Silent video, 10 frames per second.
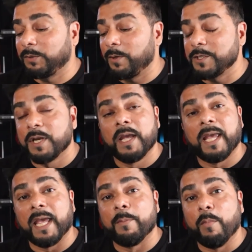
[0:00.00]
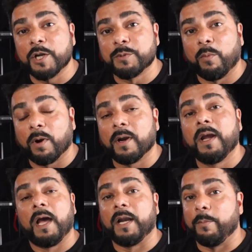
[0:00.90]
storage, and much more,
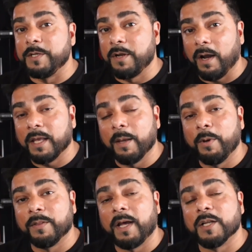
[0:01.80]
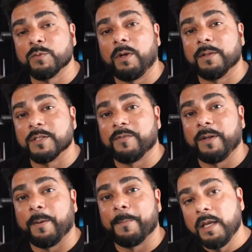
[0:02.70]
and I'll be talking about that as well in this video.